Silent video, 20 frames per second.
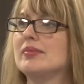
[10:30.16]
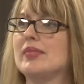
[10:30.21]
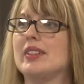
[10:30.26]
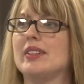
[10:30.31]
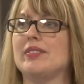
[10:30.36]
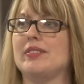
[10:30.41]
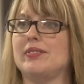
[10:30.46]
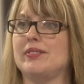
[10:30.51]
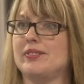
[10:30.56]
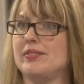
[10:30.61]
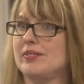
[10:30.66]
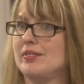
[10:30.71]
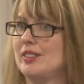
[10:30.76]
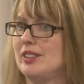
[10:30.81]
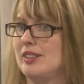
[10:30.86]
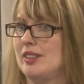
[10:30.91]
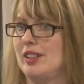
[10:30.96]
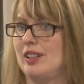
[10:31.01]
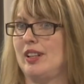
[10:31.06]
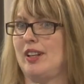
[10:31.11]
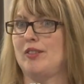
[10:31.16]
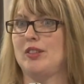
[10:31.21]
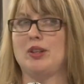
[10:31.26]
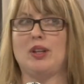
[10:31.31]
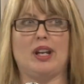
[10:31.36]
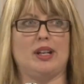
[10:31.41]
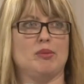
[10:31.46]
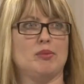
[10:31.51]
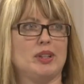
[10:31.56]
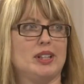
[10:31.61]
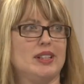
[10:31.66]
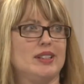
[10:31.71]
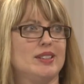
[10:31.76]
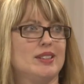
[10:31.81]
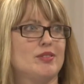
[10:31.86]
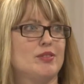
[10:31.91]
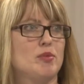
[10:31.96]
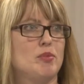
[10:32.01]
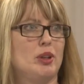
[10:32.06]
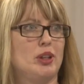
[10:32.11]
If
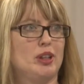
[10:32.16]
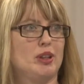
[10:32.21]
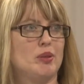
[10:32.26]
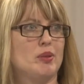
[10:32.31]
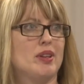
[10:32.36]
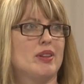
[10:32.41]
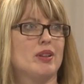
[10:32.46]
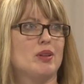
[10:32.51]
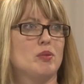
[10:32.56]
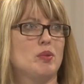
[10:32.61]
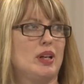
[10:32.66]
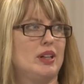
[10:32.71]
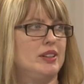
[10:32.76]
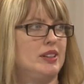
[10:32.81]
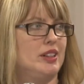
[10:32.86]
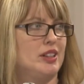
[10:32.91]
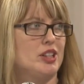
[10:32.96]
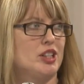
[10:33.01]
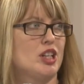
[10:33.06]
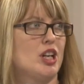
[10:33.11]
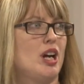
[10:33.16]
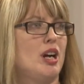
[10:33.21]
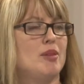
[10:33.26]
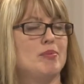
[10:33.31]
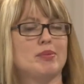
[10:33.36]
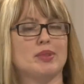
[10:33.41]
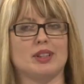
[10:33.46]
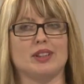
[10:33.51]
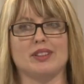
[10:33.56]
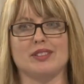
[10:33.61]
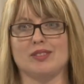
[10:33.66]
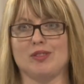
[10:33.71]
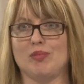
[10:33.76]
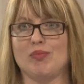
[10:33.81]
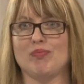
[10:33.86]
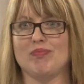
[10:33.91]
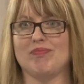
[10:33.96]
anybody's familiar with a welding shop or